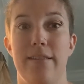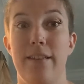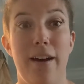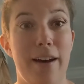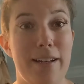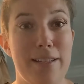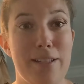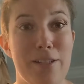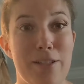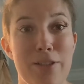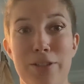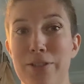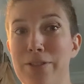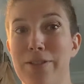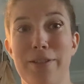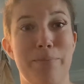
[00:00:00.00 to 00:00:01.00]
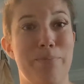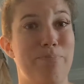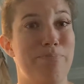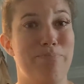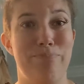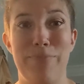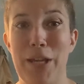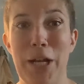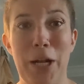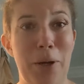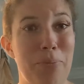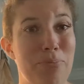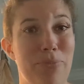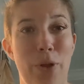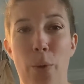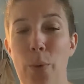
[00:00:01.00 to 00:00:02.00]
hustle,
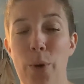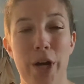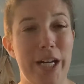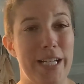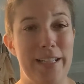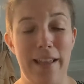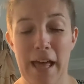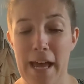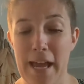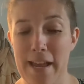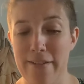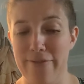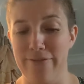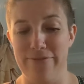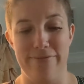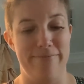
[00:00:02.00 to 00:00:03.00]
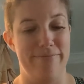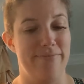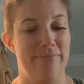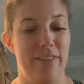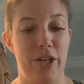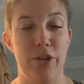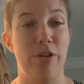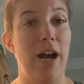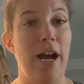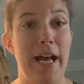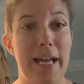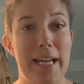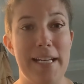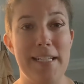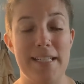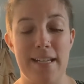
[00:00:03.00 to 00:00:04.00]
the work in life, the
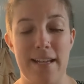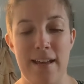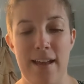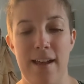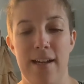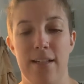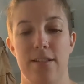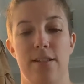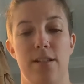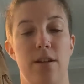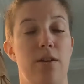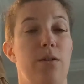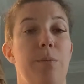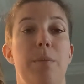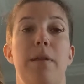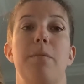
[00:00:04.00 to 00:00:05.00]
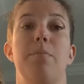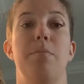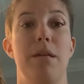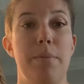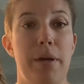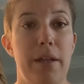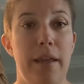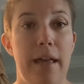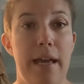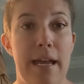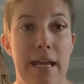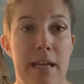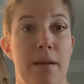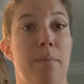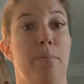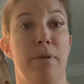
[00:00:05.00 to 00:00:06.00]
grind. So be
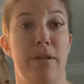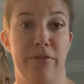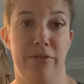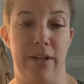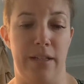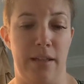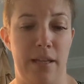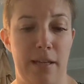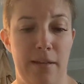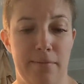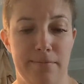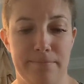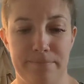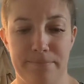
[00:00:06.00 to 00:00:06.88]
polite, be friendly.